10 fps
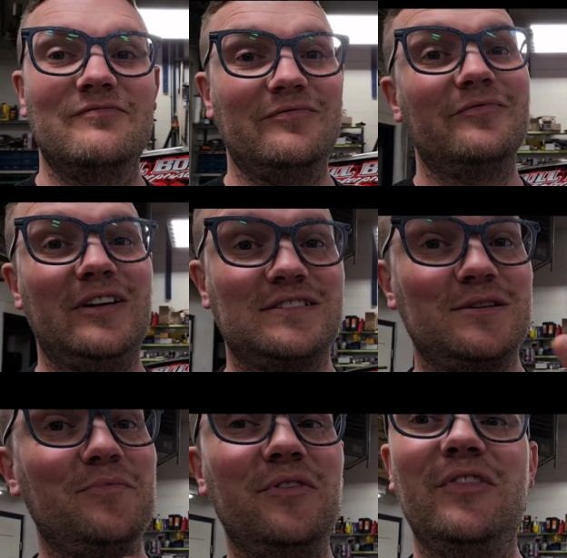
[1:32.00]
that's
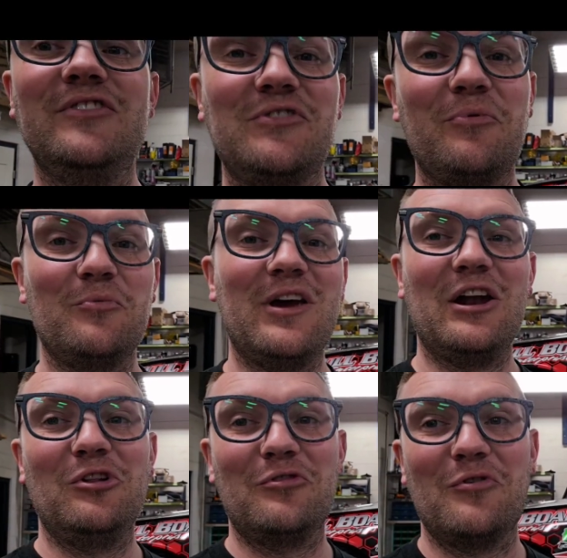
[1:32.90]
something we got
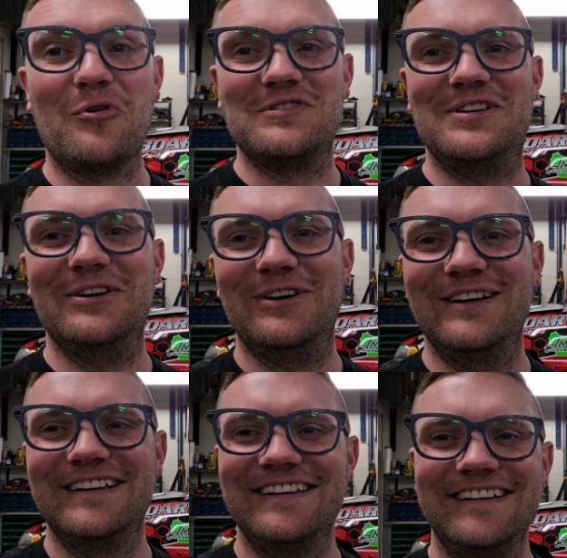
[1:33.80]
to look forward to.
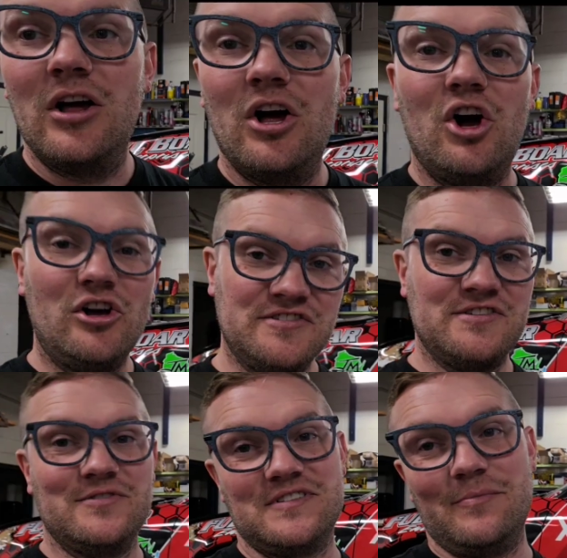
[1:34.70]

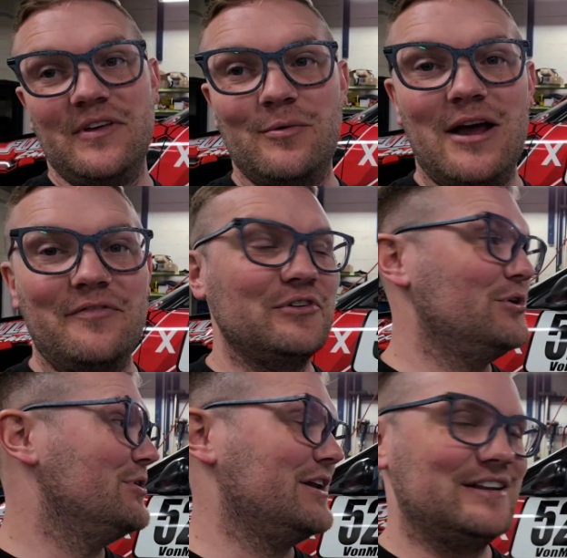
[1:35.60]
Also, something we have to
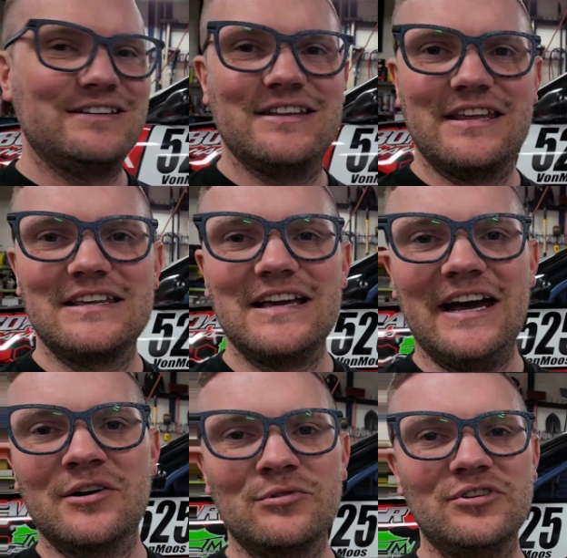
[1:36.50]
do, and it
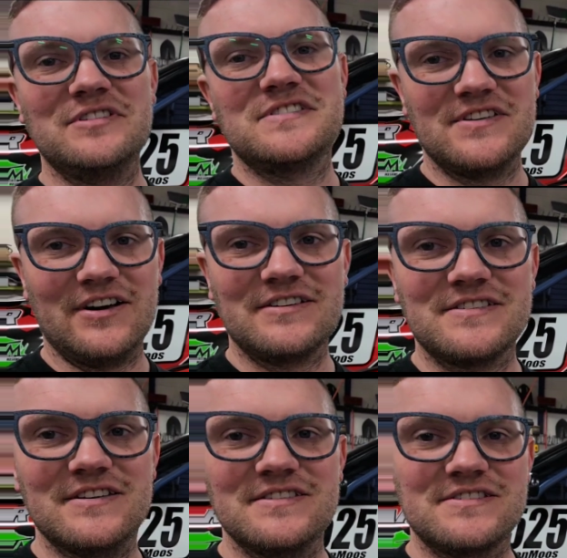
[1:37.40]
kind of really sucks,
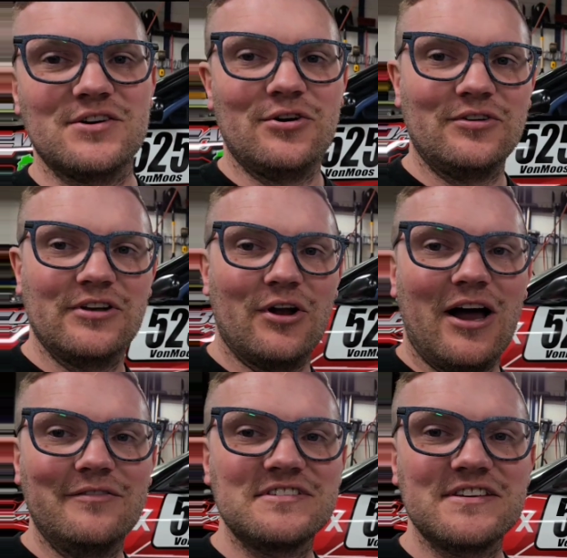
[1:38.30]
is, so, you know,
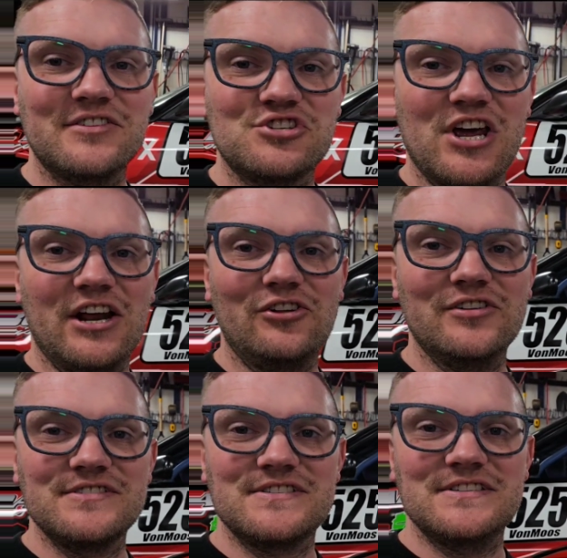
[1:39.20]
obviously the channel
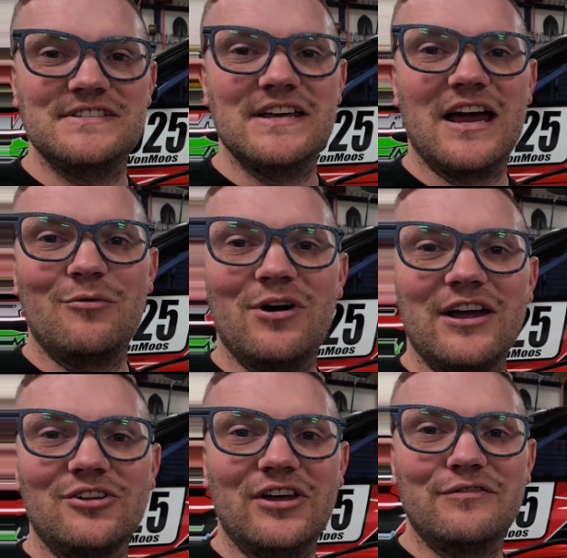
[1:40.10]
is
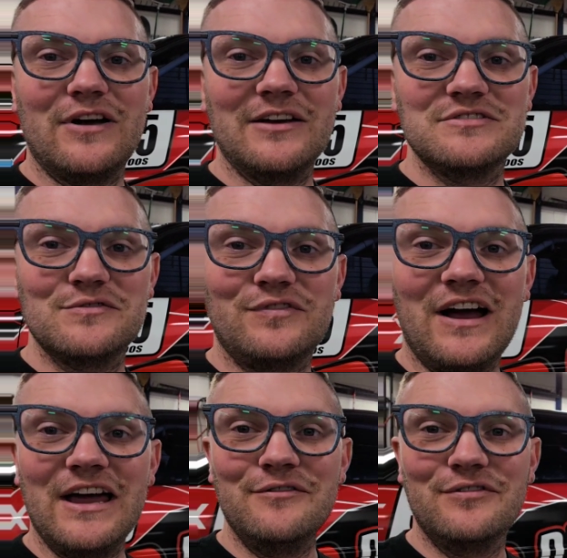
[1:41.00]
DIY Clay
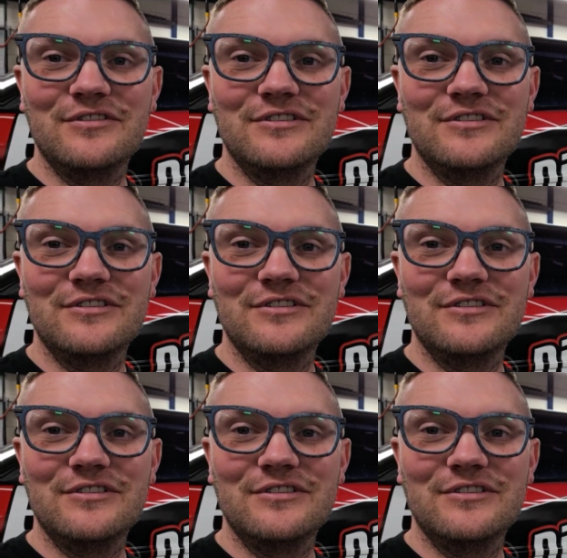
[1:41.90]
525.